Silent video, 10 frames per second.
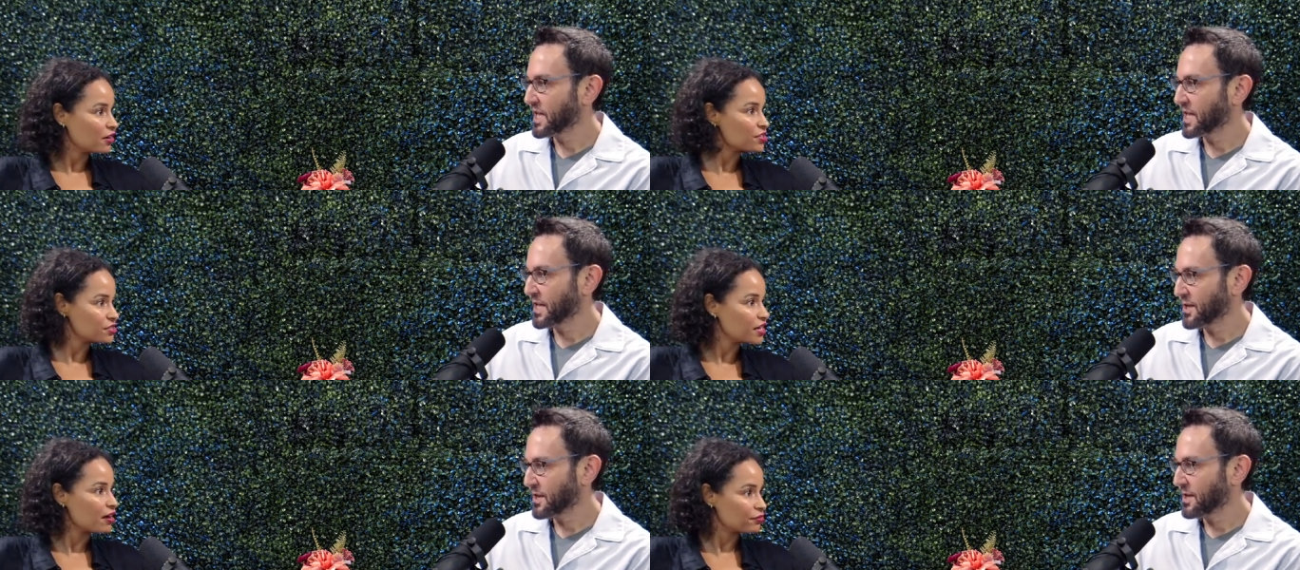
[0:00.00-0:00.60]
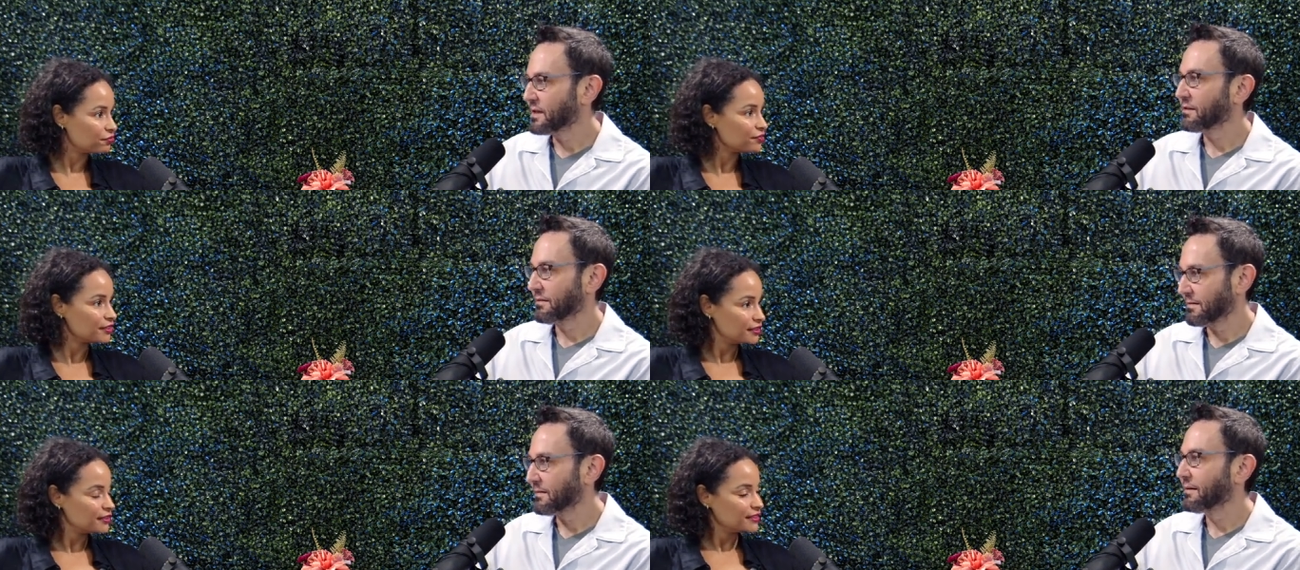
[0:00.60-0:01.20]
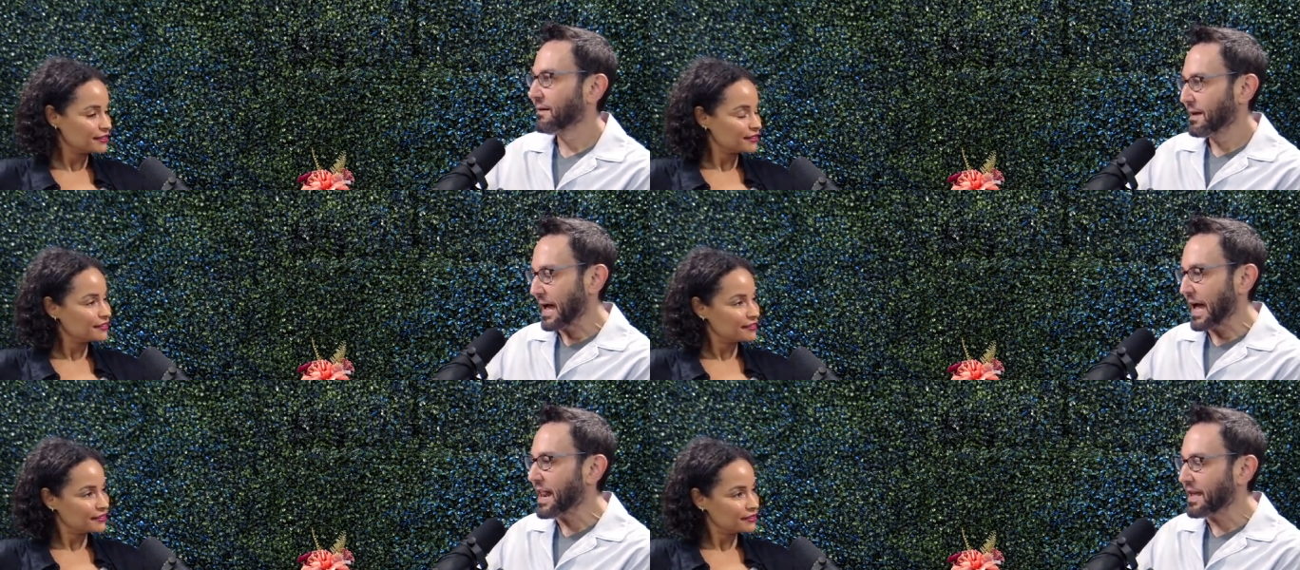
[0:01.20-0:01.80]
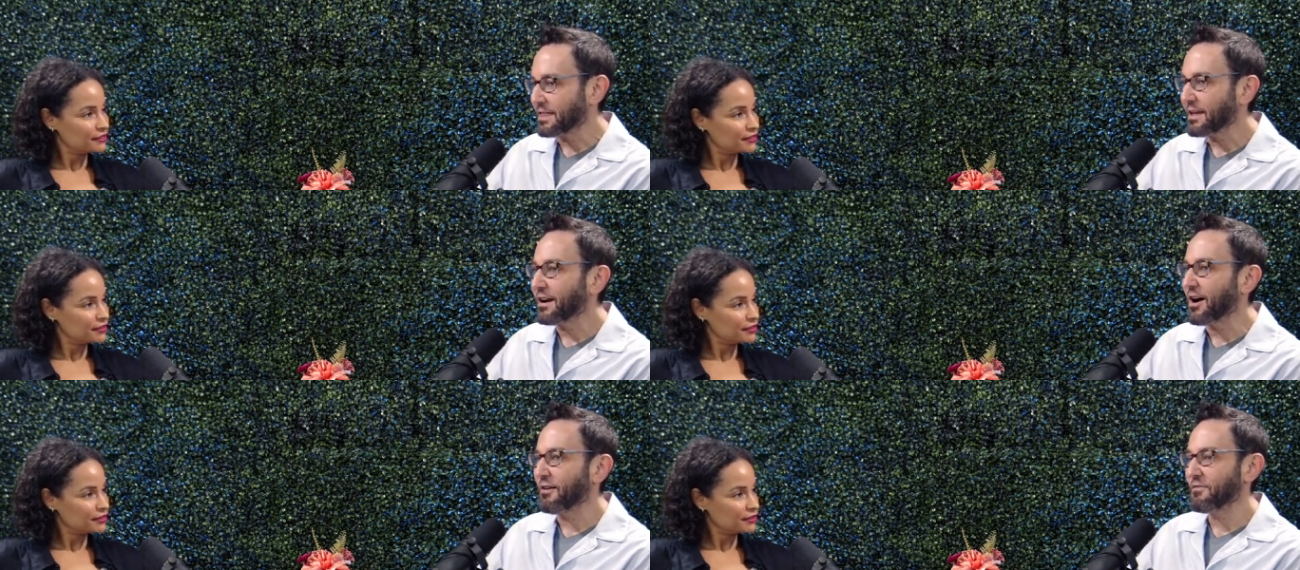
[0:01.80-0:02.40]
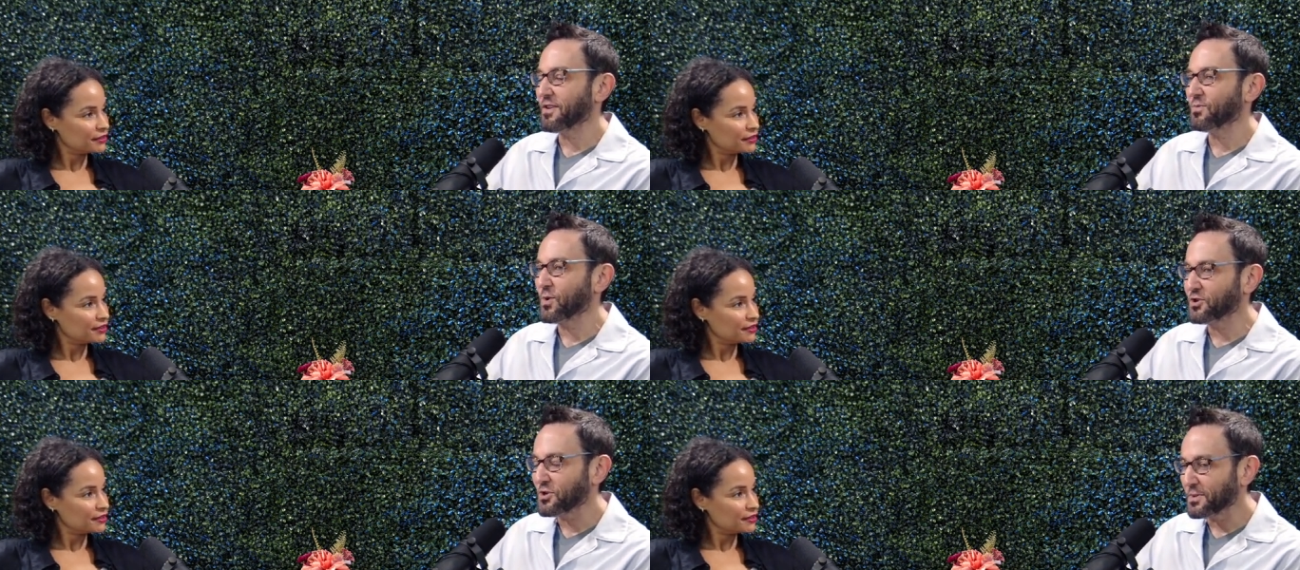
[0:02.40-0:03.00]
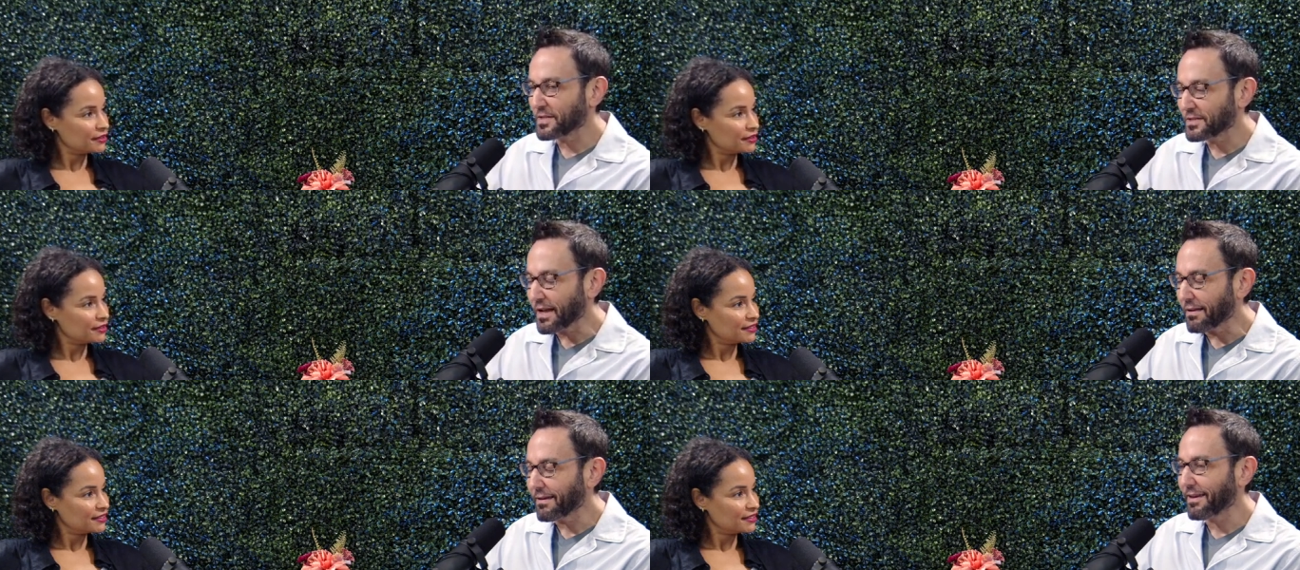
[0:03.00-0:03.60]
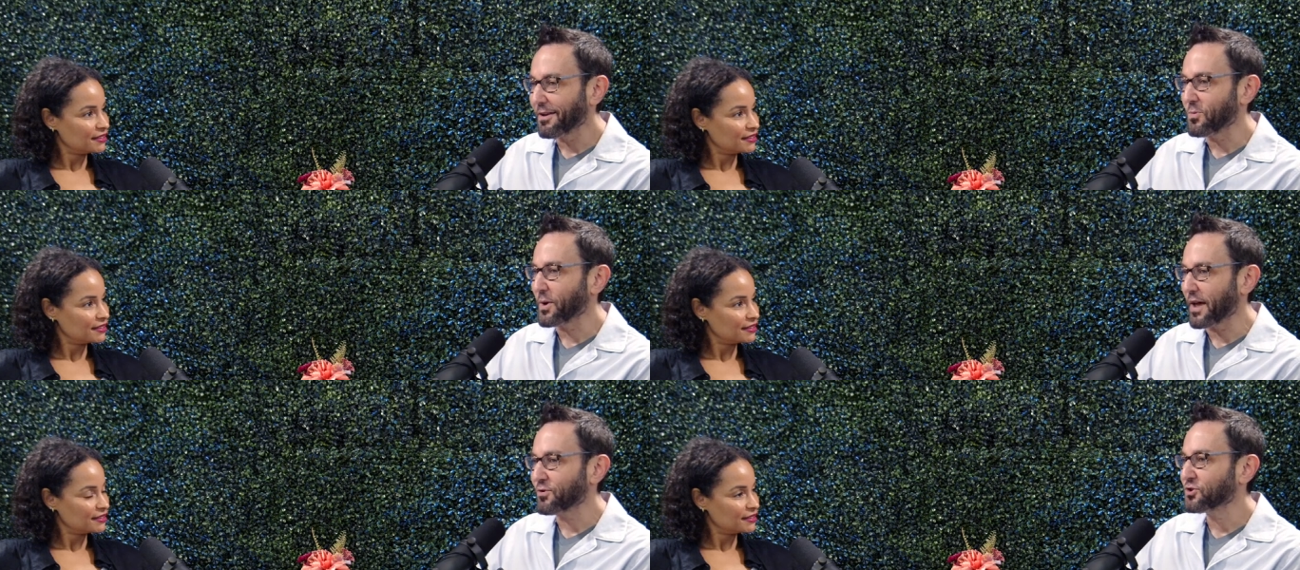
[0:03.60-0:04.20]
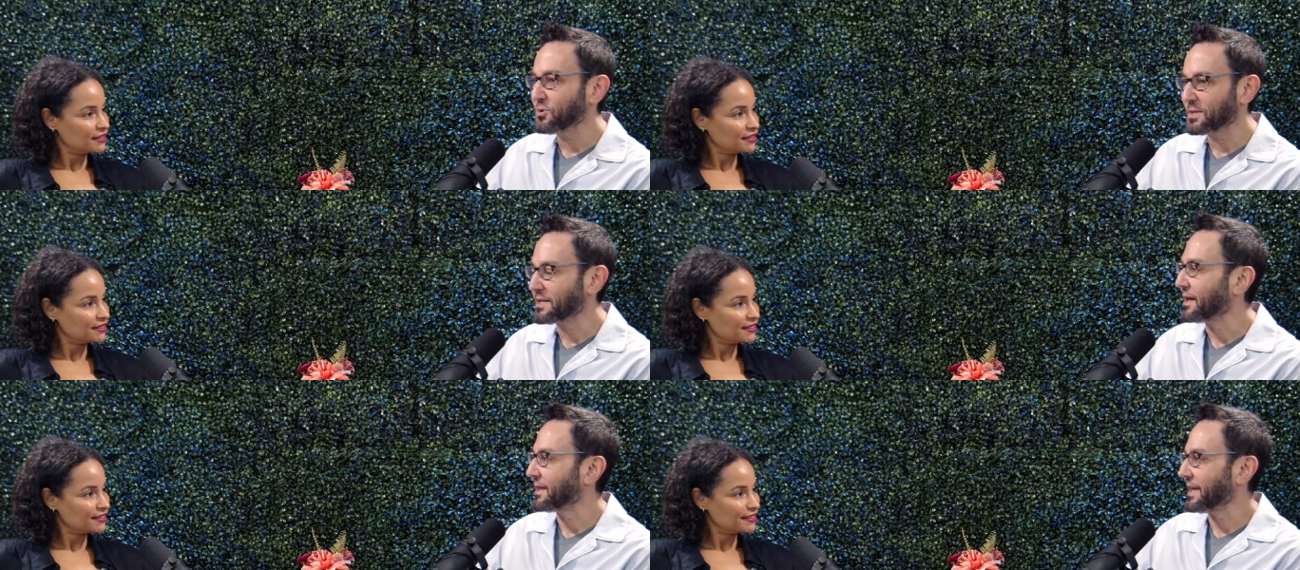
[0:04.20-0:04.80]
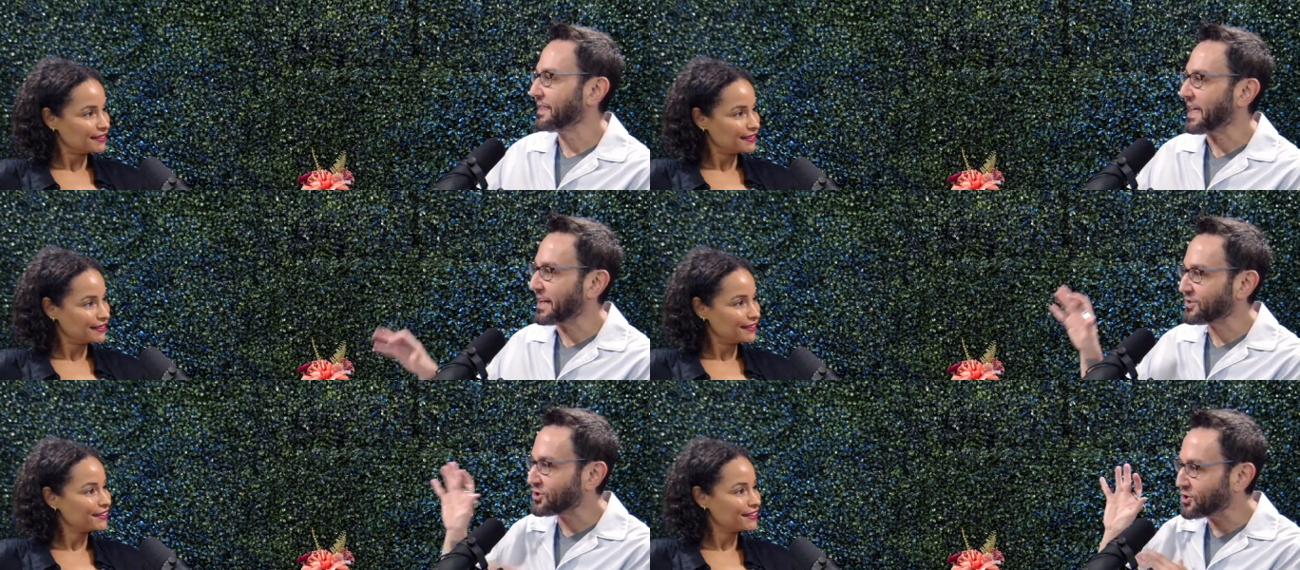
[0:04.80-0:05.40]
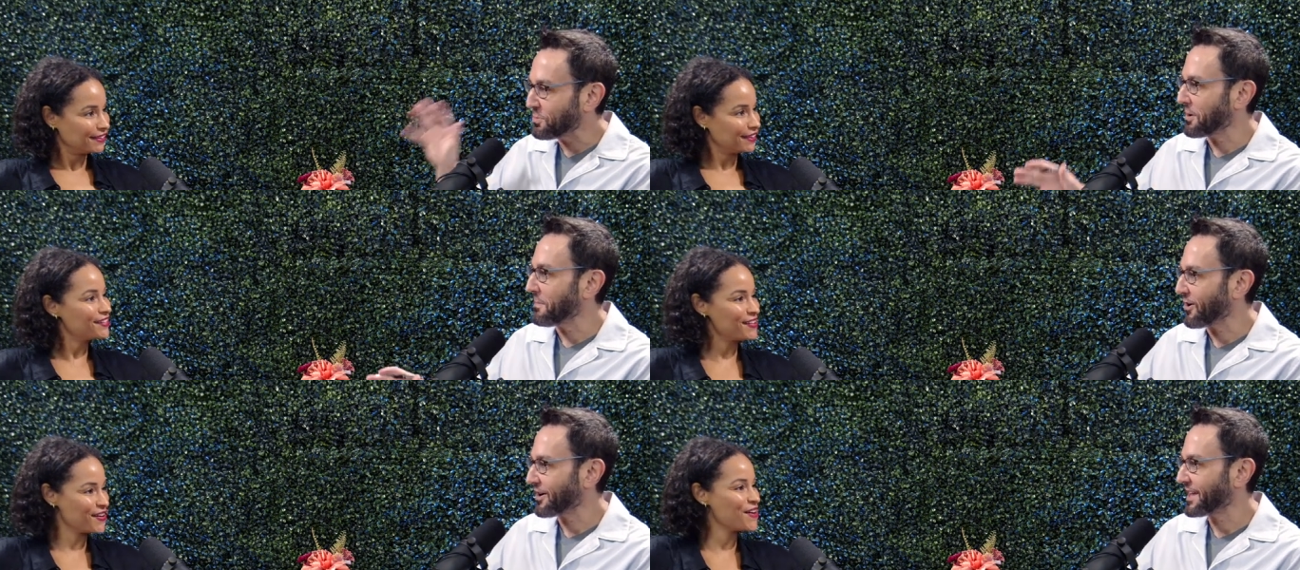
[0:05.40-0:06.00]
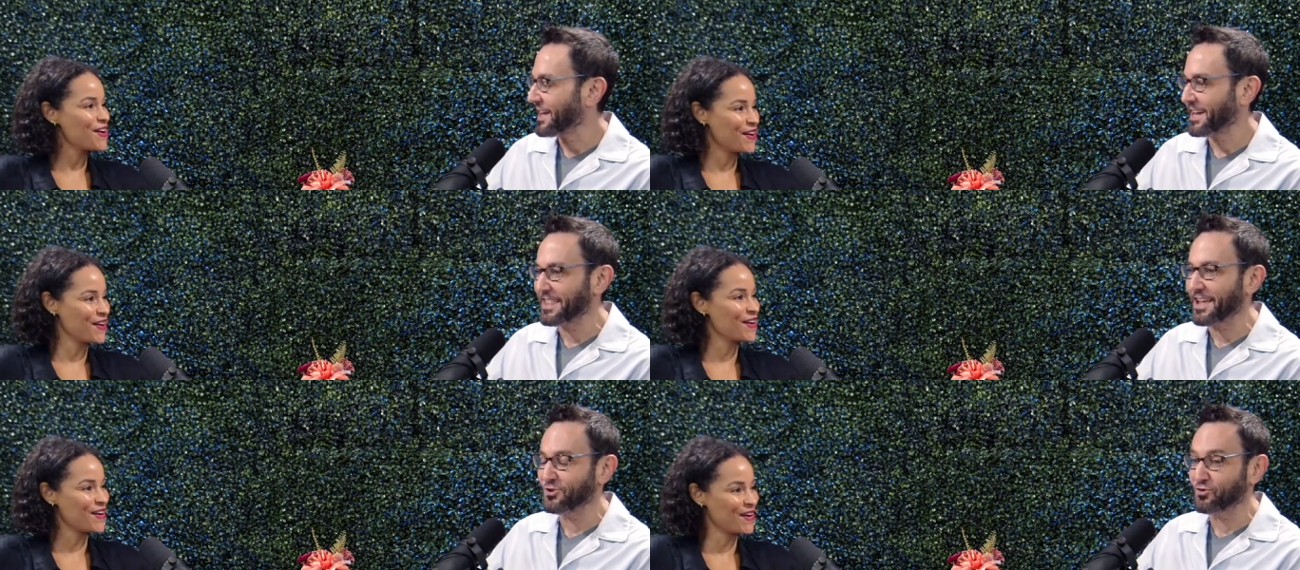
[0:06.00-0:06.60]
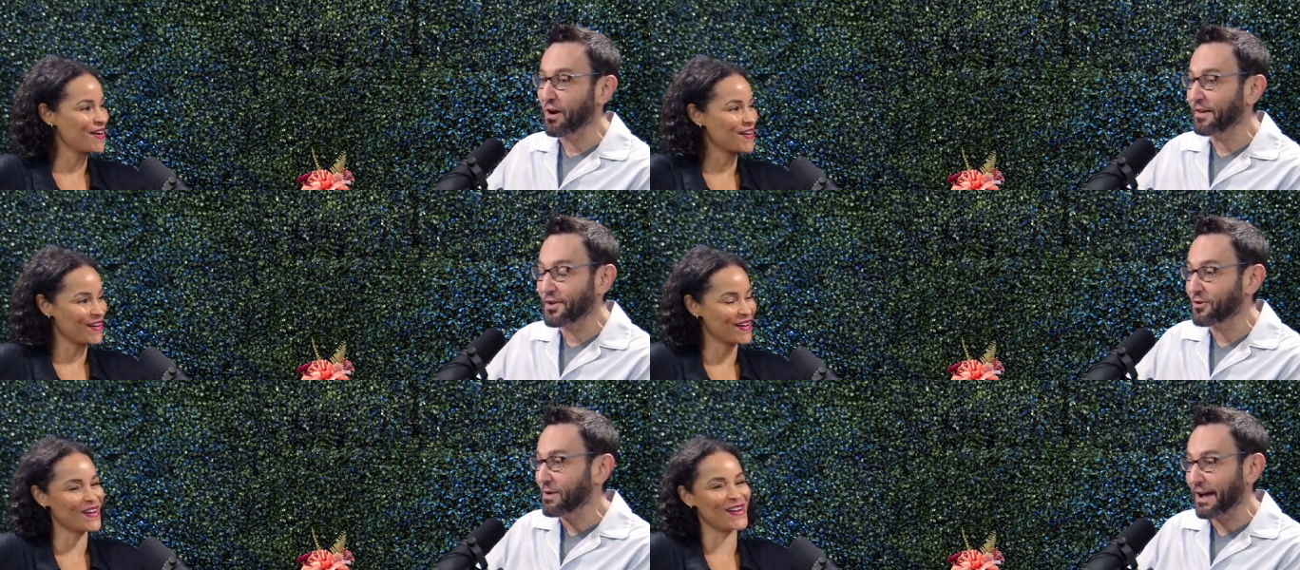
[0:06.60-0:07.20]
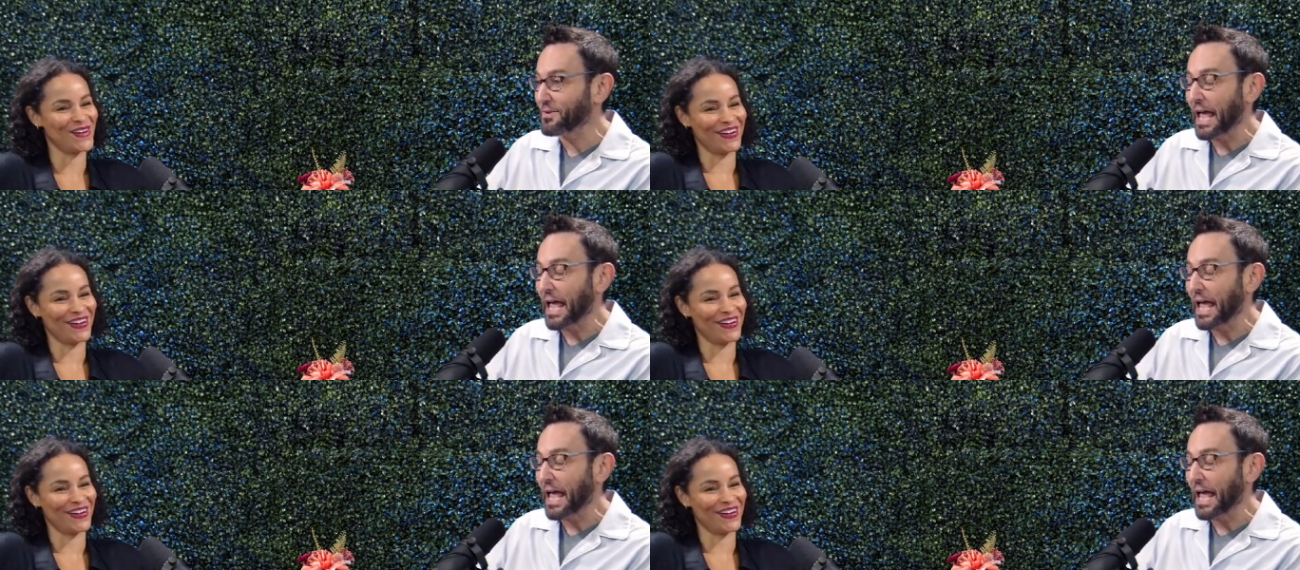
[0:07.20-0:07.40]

Speaker 1: herself
Speaker 2: and I think of when she was selling whatever she was selling in that supermarket and then driving around.